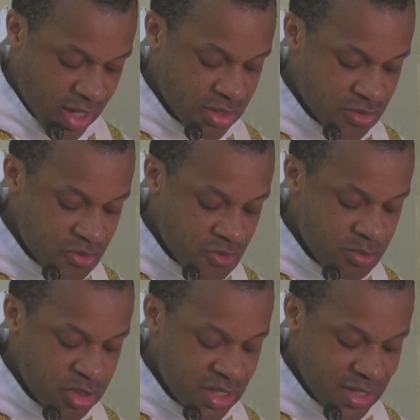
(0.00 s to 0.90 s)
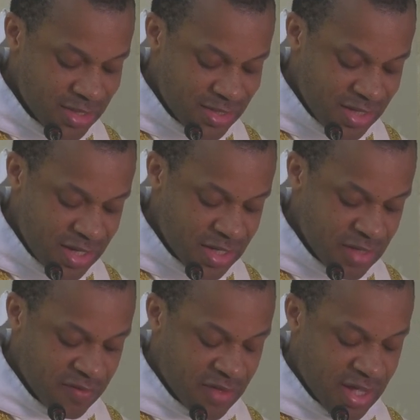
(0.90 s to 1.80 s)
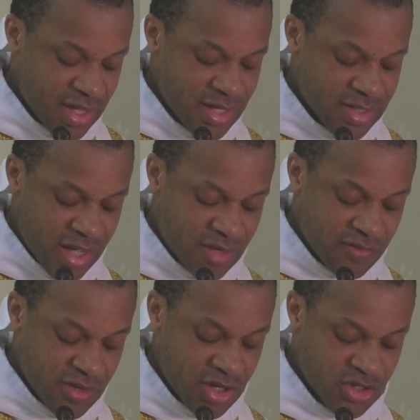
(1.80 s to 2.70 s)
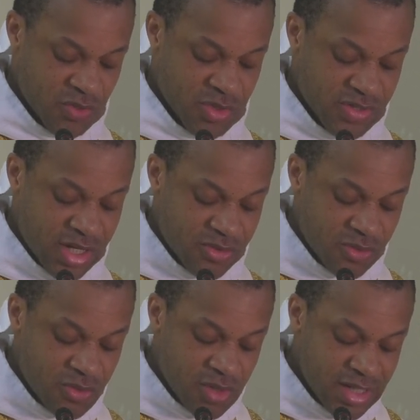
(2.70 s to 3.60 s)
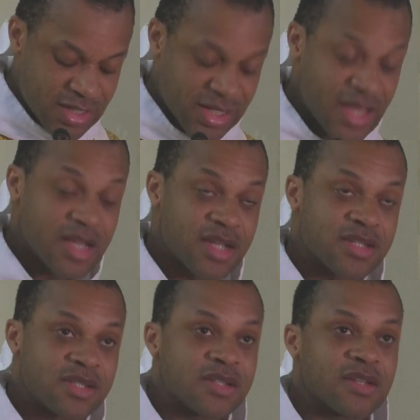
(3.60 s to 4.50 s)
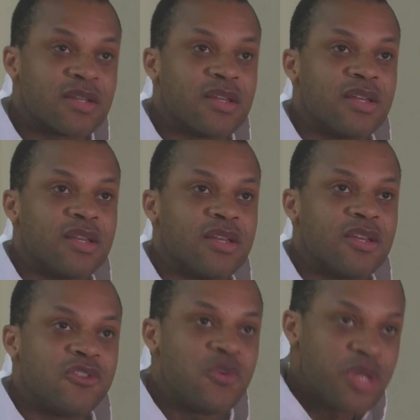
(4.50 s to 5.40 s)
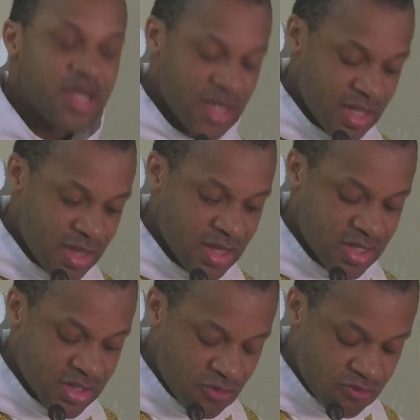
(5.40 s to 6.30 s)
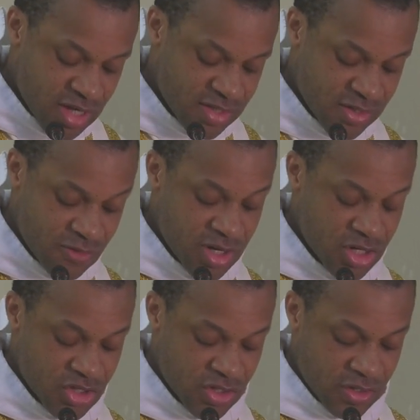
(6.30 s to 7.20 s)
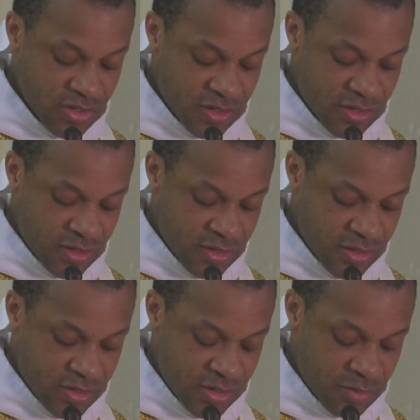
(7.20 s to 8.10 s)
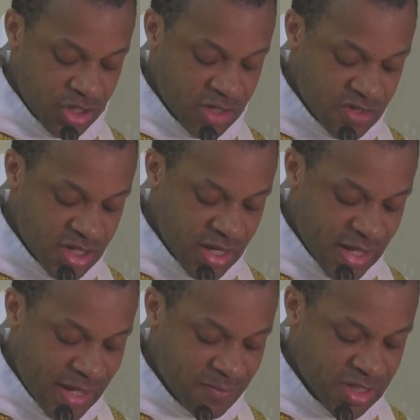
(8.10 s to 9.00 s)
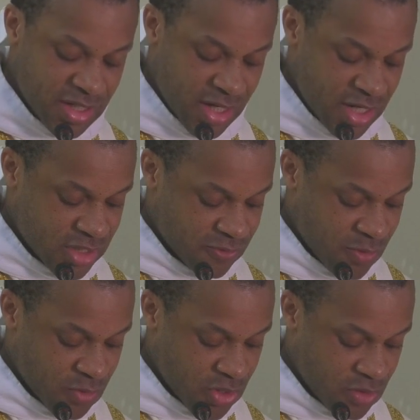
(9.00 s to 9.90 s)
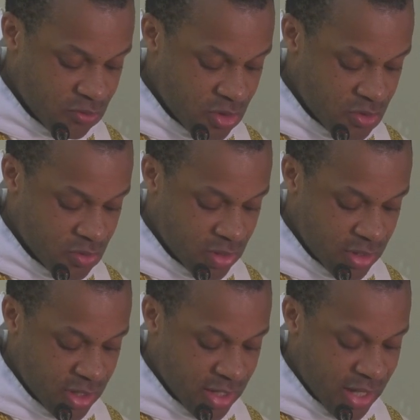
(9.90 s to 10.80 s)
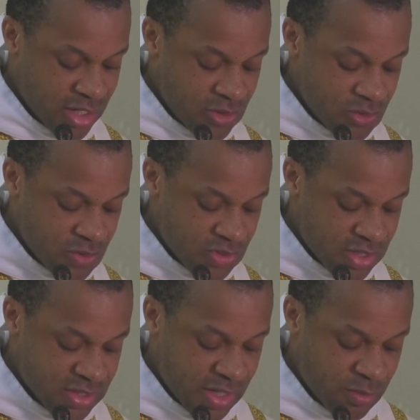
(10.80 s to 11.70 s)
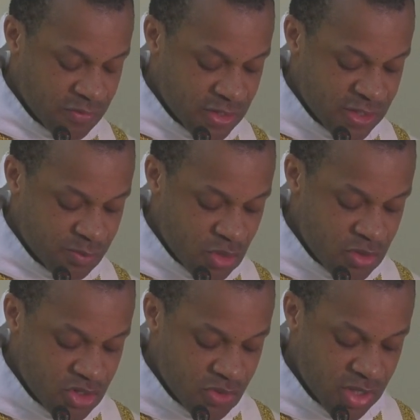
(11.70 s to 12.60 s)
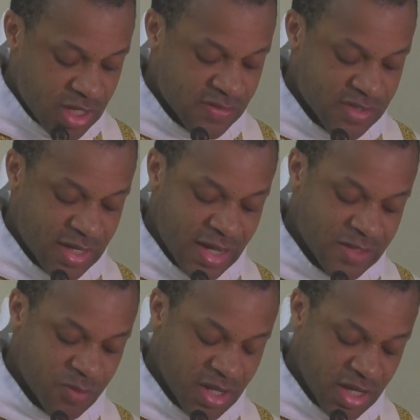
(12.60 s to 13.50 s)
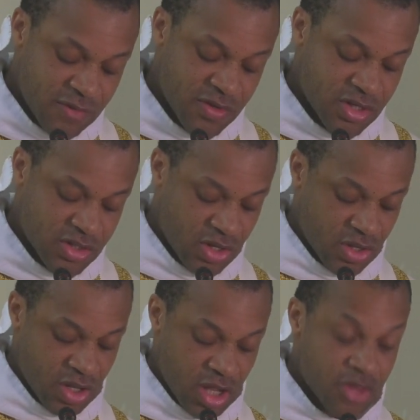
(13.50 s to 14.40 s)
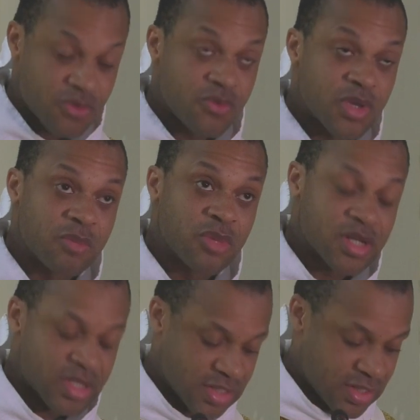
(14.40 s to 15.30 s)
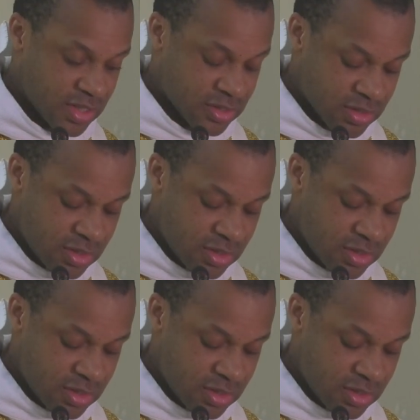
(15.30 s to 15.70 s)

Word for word: And through being dignified and virtuous, that's all it takes to begin this restoration. But if she abdicates from her role and loses some of the spiritual gifts that has been given to her through immodesty,